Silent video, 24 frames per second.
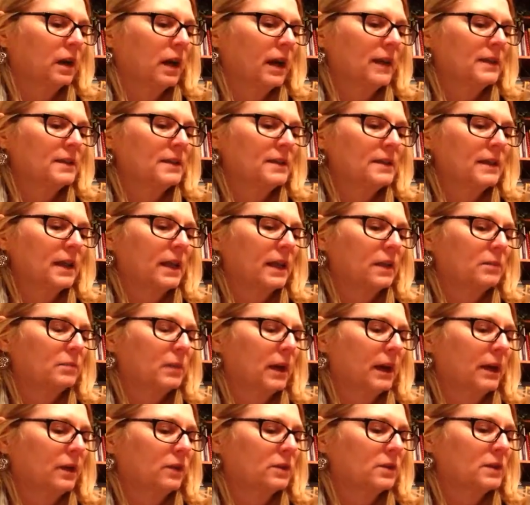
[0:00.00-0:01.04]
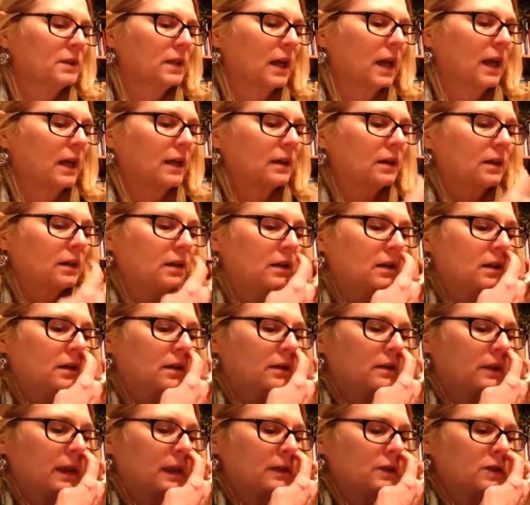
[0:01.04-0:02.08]
I stayed by her side.
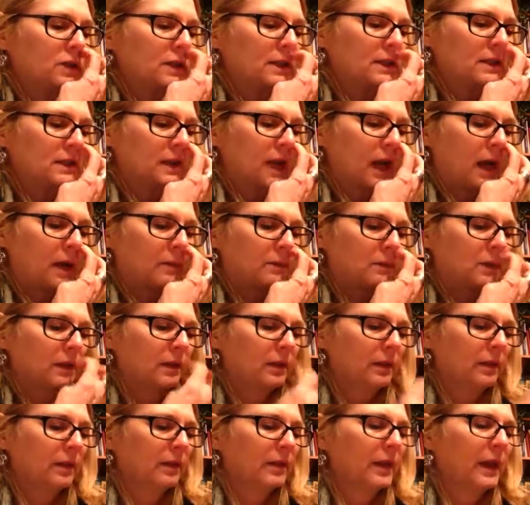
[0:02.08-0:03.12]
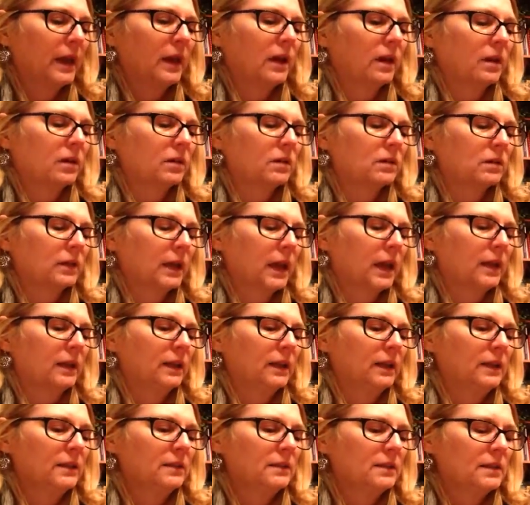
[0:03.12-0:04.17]
Then she stopped. "There,
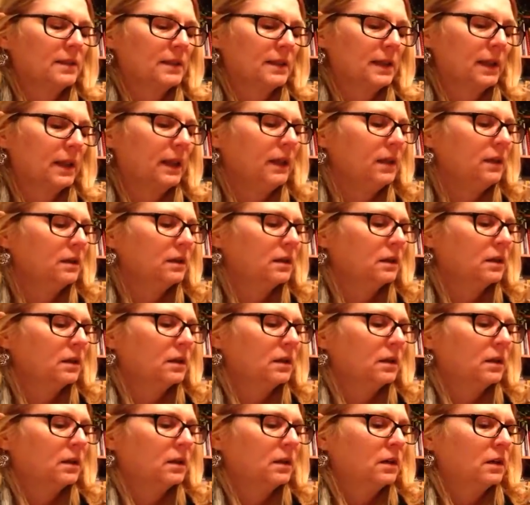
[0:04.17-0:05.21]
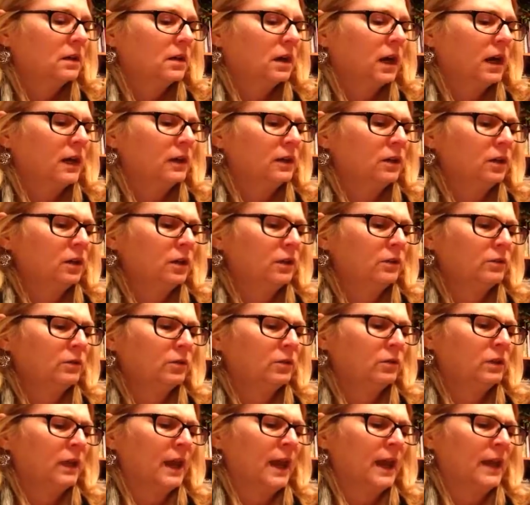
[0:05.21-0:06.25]
Ellie, see?" I looked
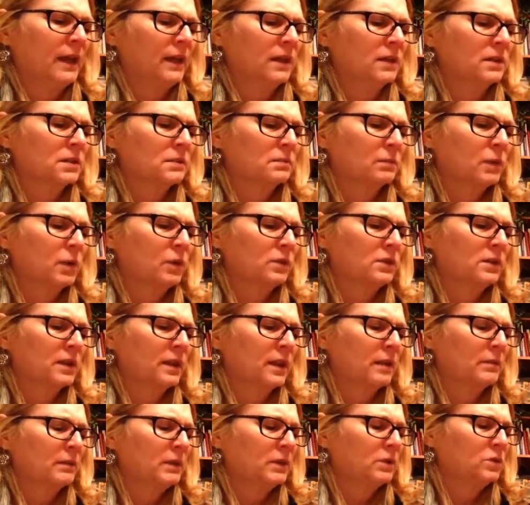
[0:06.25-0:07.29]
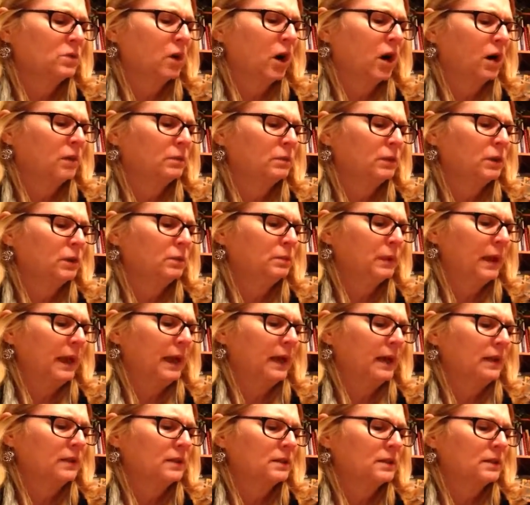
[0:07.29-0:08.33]
through legs, most of them in dark blue
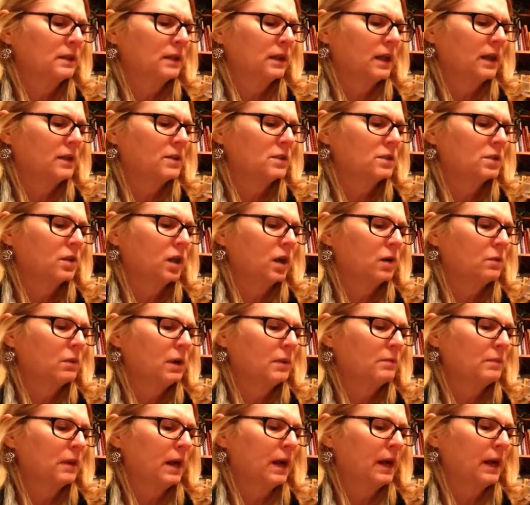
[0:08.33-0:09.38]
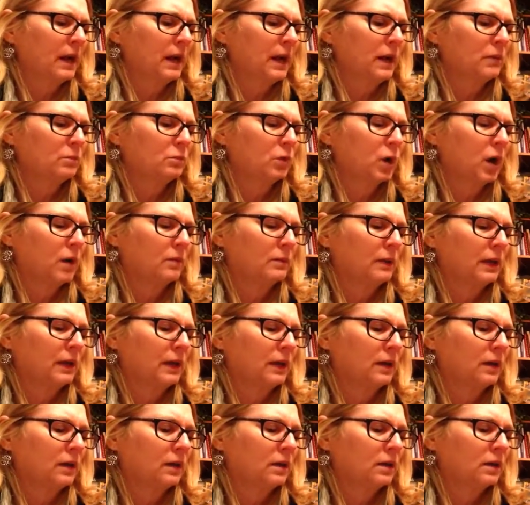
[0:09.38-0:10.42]
pants, and I saw why Maya had brought me
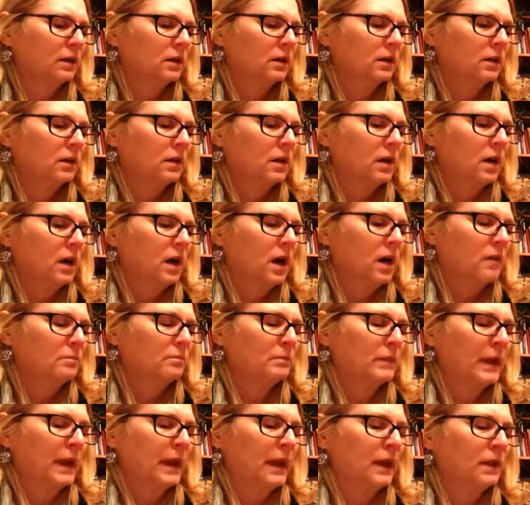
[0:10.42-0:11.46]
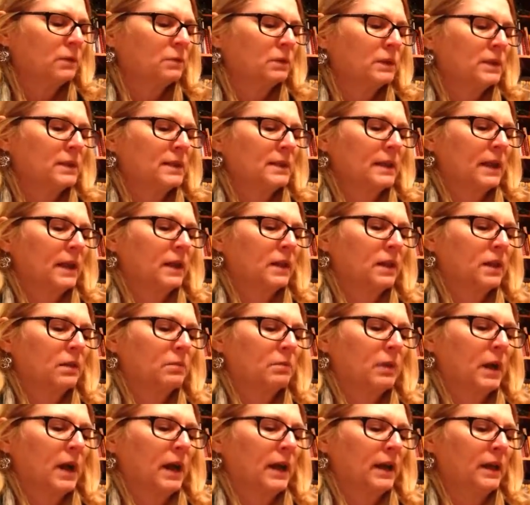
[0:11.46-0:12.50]
here. A man was standing
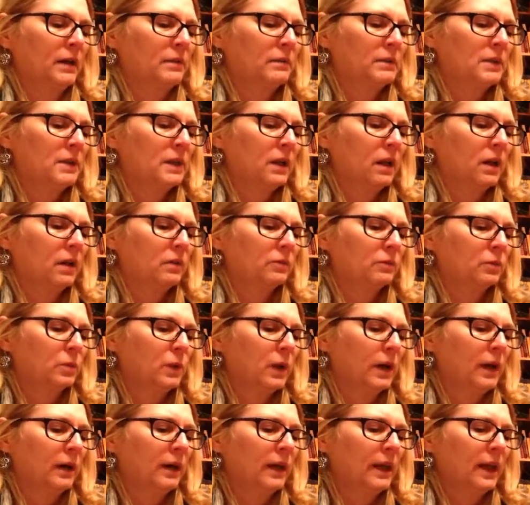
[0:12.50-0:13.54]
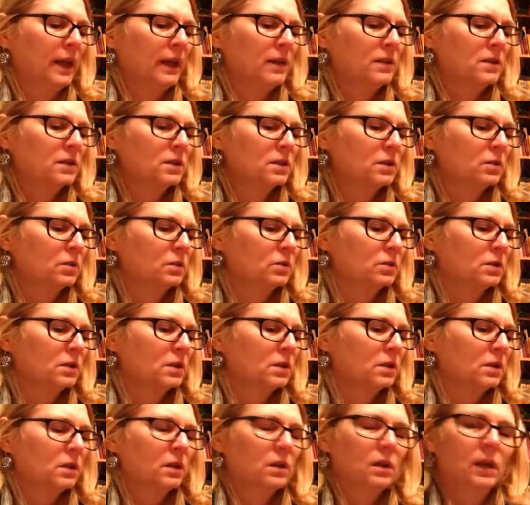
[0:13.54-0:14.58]
by himself wearing a suit
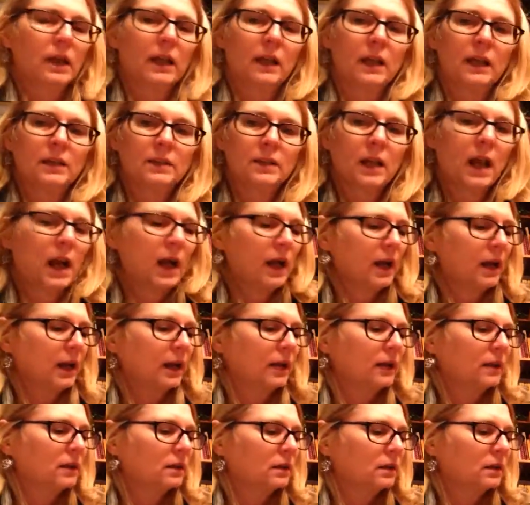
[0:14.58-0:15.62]
and a tie,